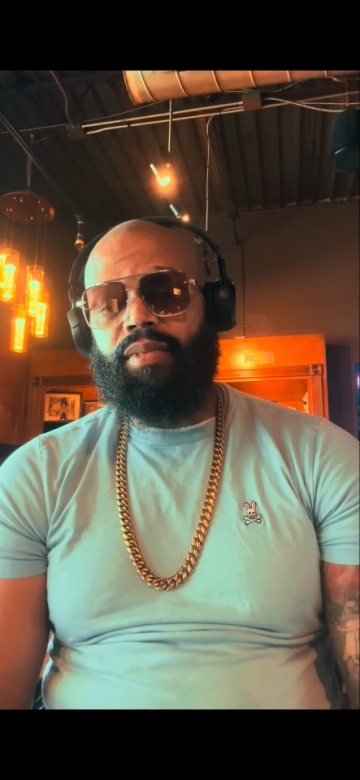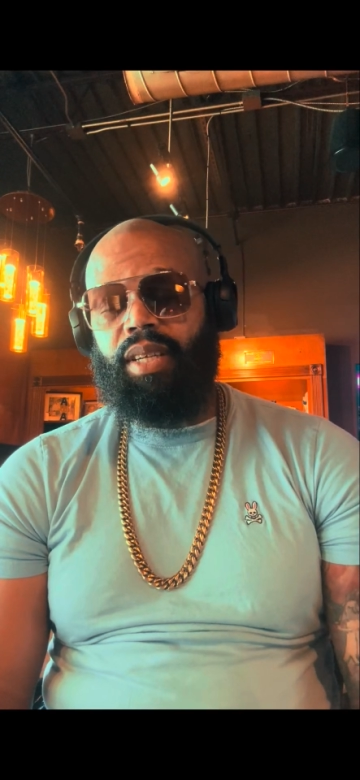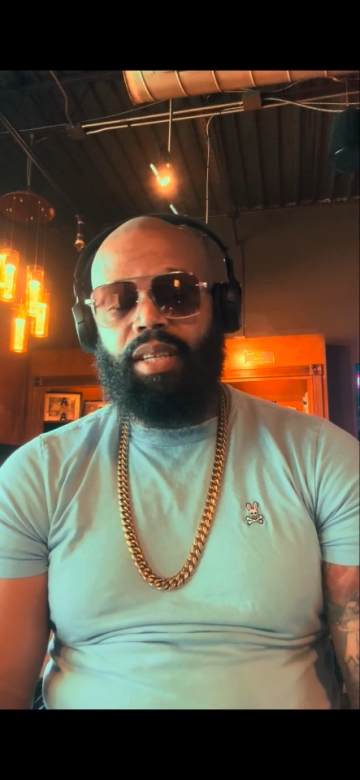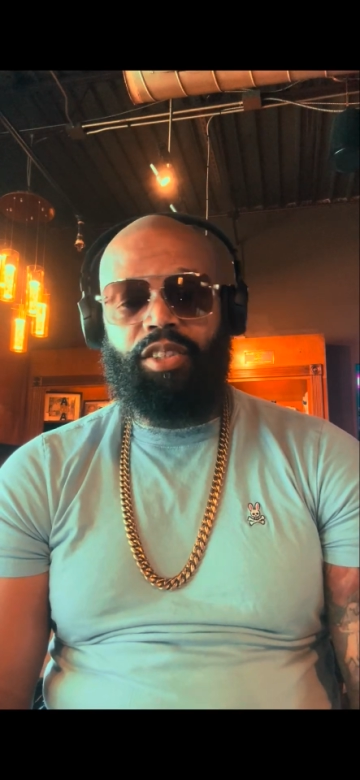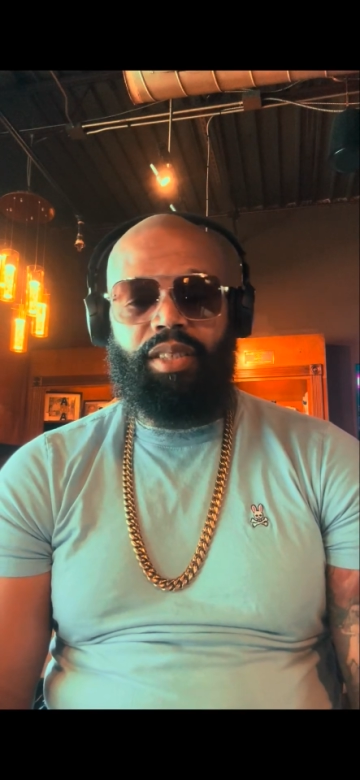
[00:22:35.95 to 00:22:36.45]

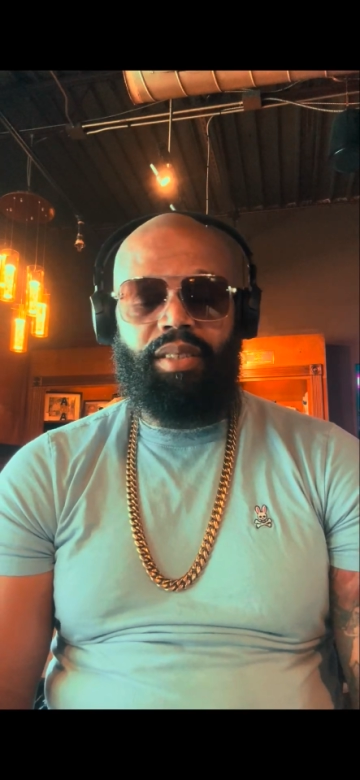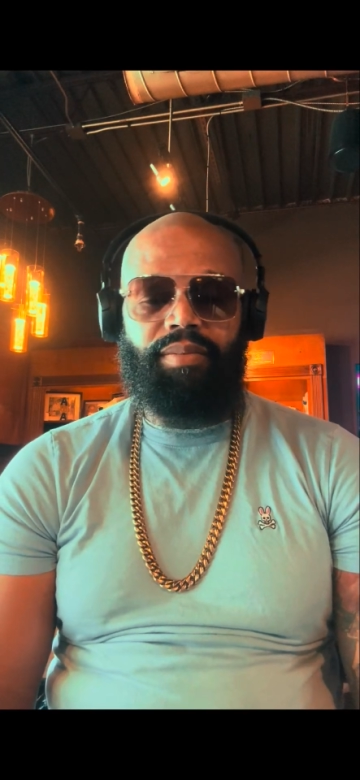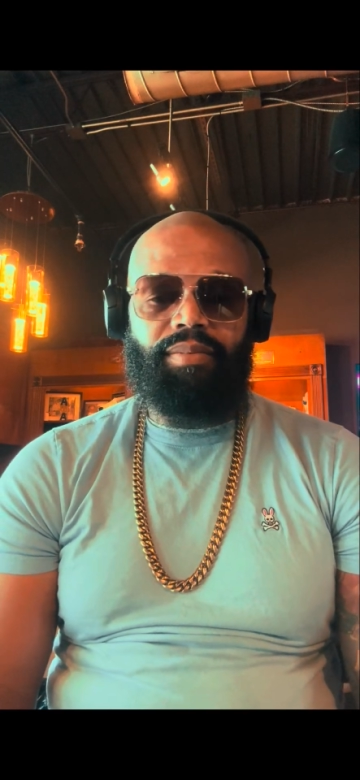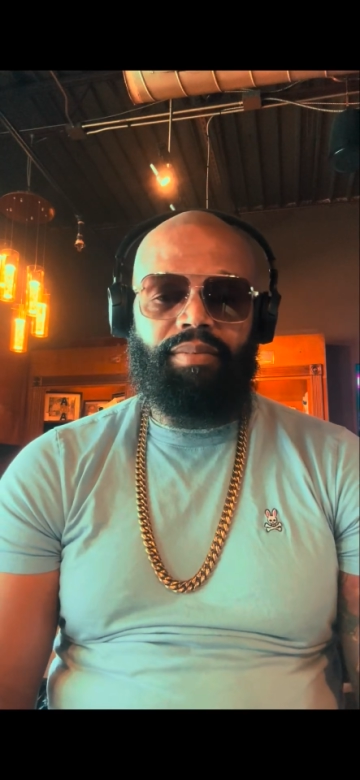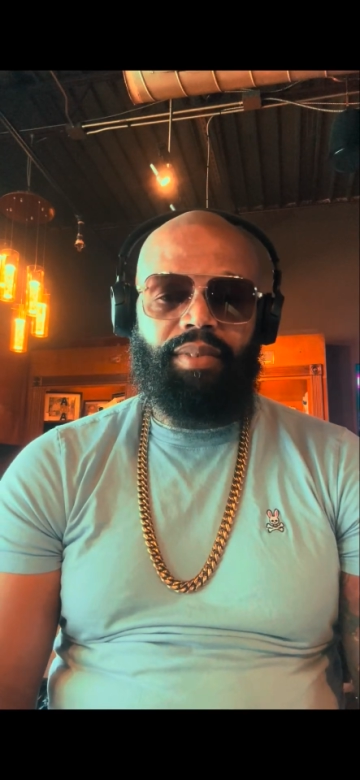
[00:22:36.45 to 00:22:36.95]
King shit,
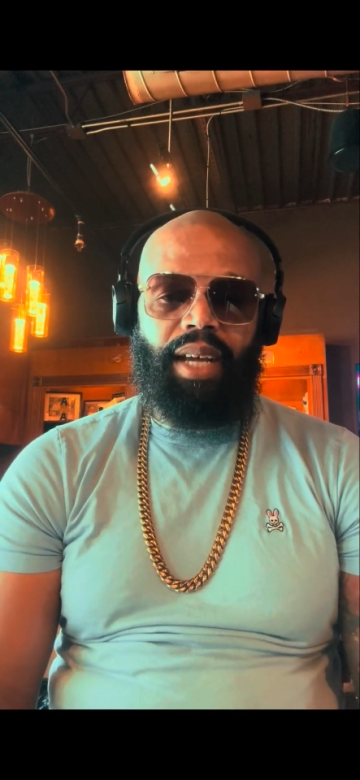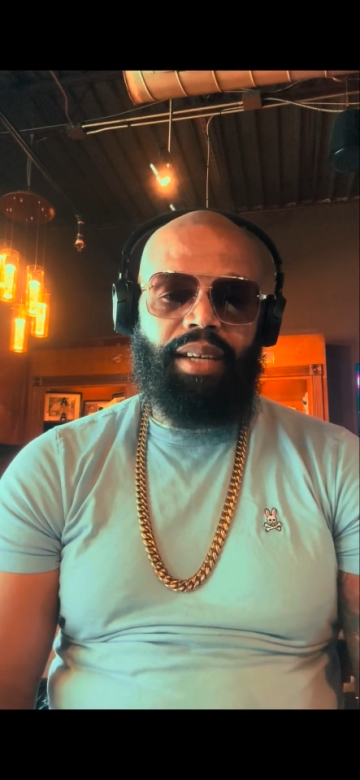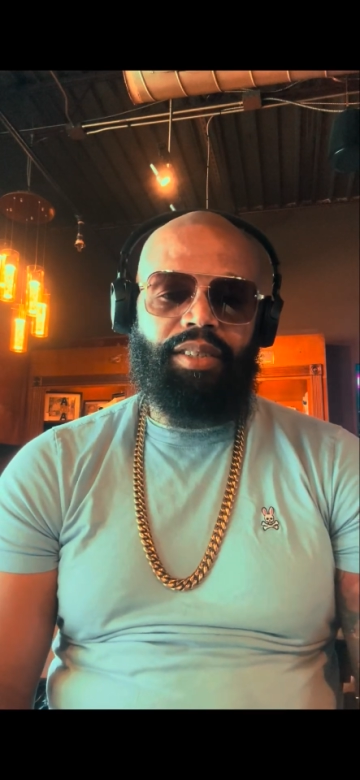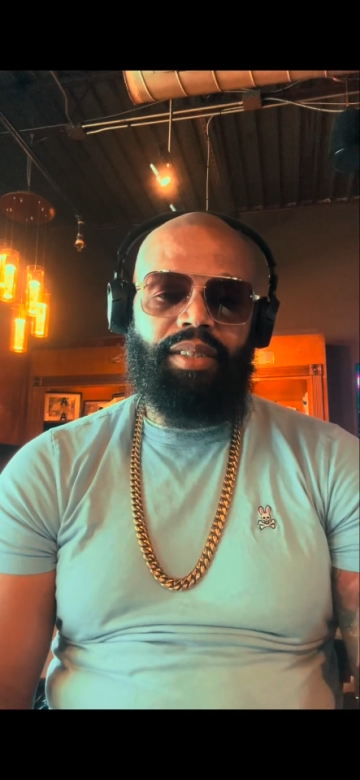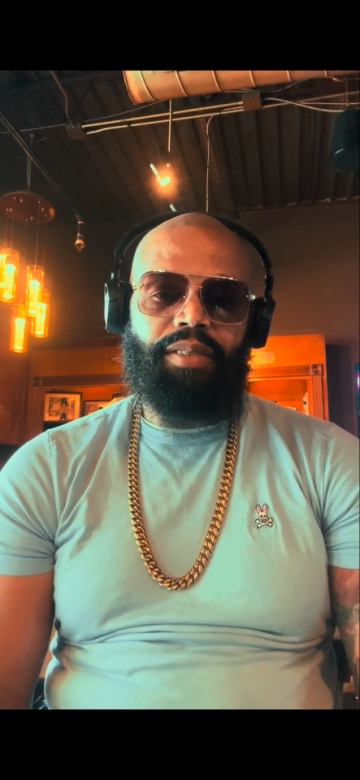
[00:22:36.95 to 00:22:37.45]

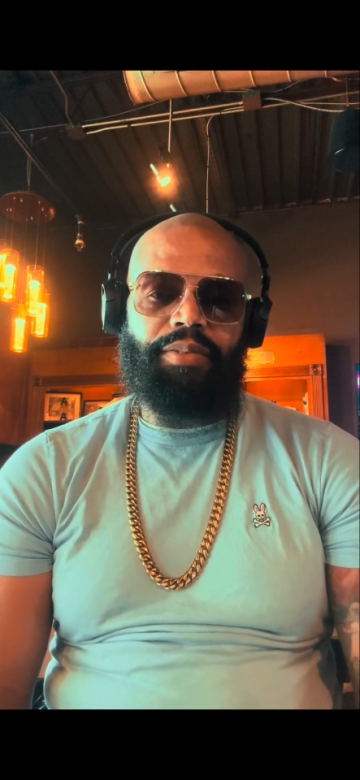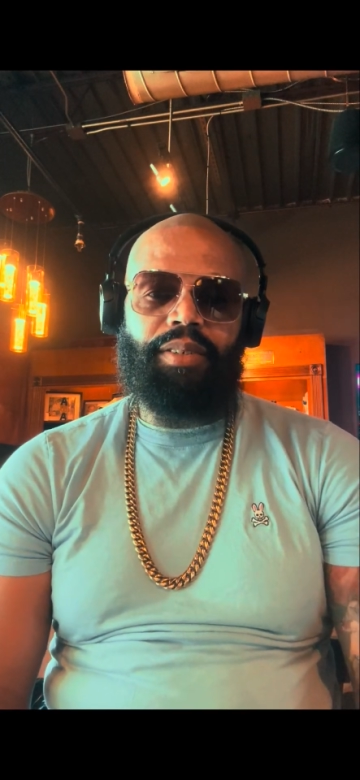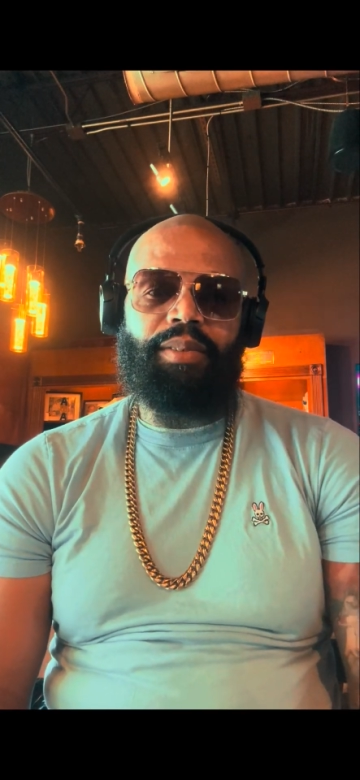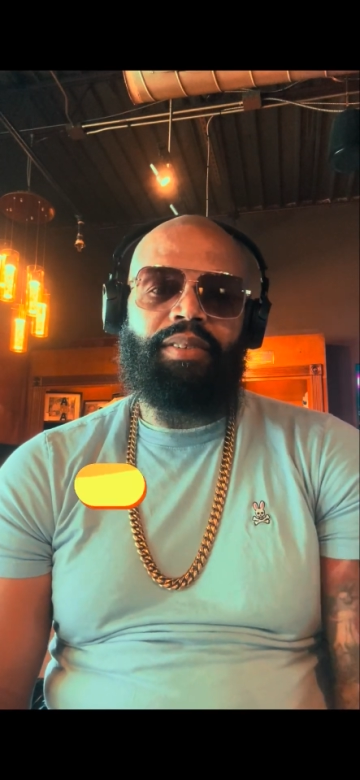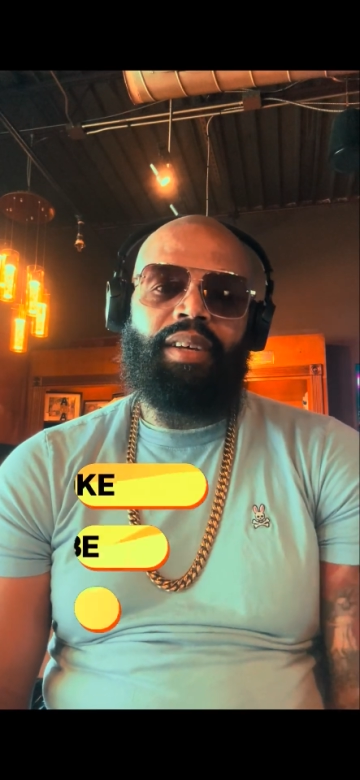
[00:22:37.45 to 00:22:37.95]
gang shit, you ready?